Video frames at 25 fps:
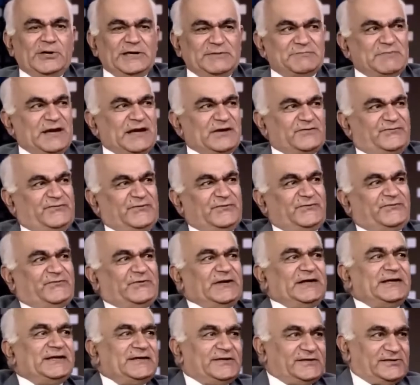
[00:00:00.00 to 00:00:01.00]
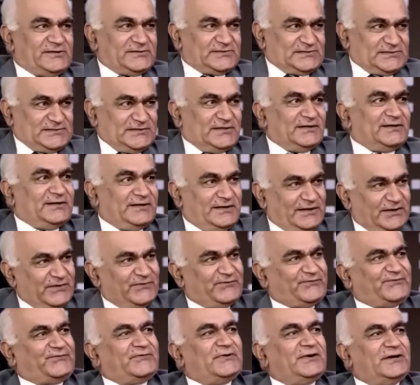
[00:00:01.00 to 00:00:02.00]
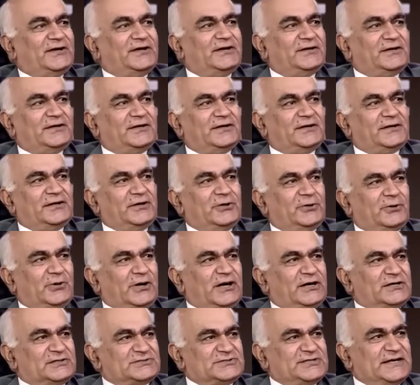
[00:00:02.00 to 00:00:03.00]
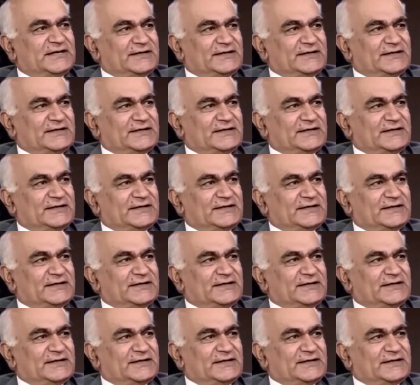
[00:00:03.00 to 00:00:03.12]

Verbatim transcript: going back fifty years if, you know, our